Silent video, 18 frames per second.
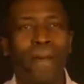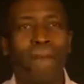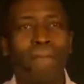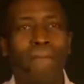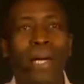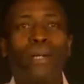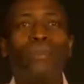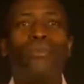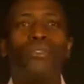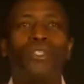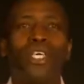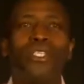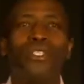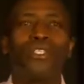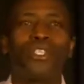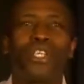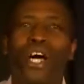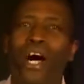
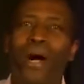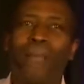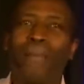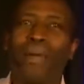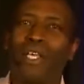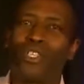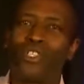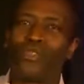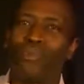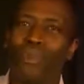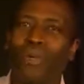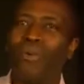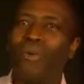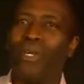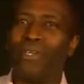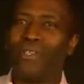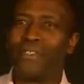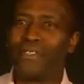Mountaintop
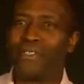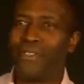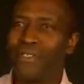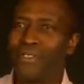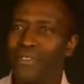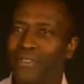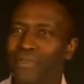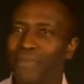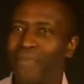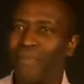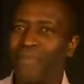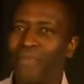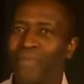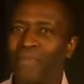experience.